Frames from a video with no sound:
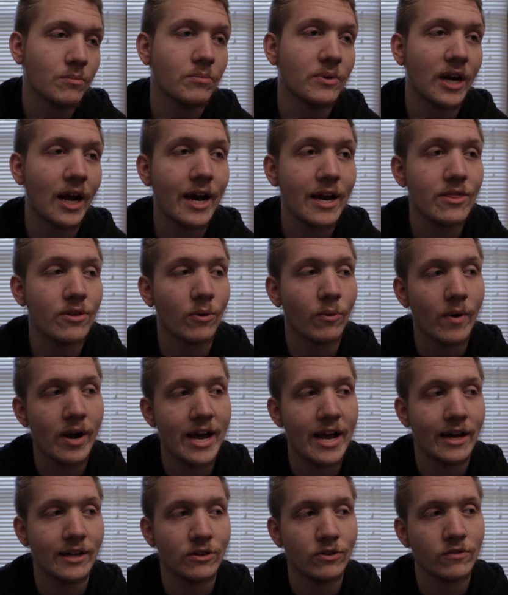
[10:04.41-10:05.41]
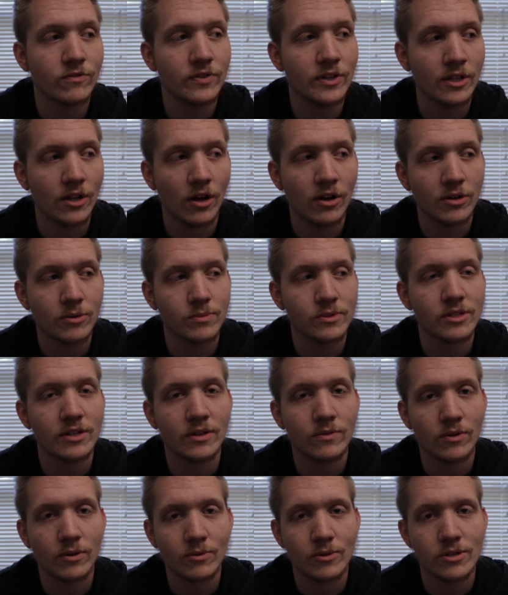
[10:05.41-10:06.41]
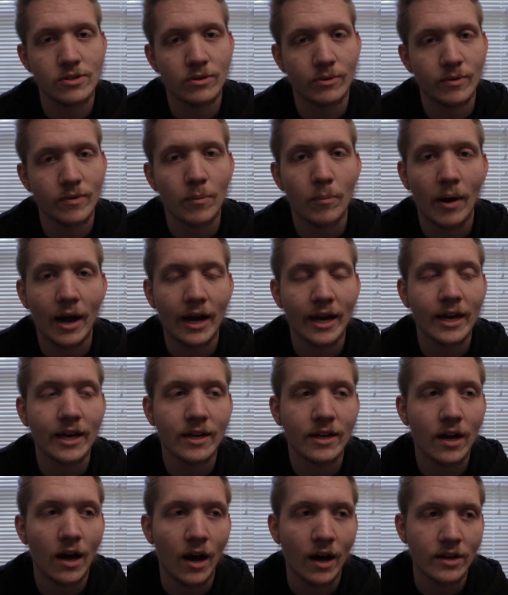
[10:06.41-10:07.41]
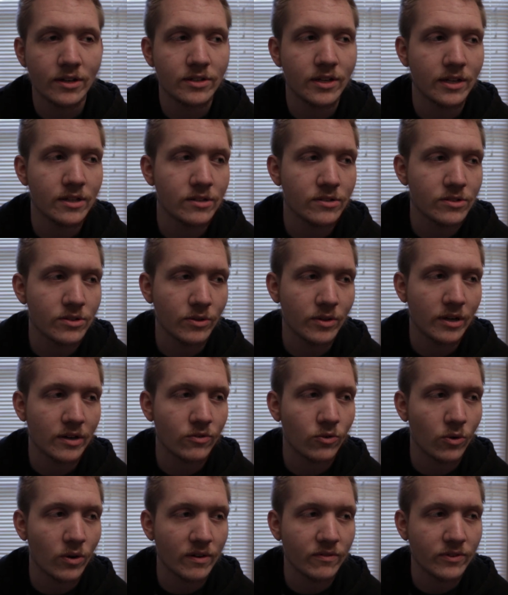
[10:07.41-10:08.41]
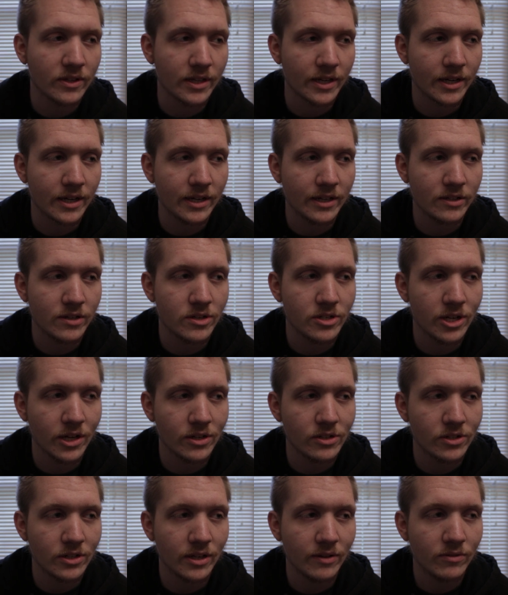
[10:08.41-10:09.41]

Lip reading: But either way, I don't feel 100% original with my content, so therefore I feel like I need to change it.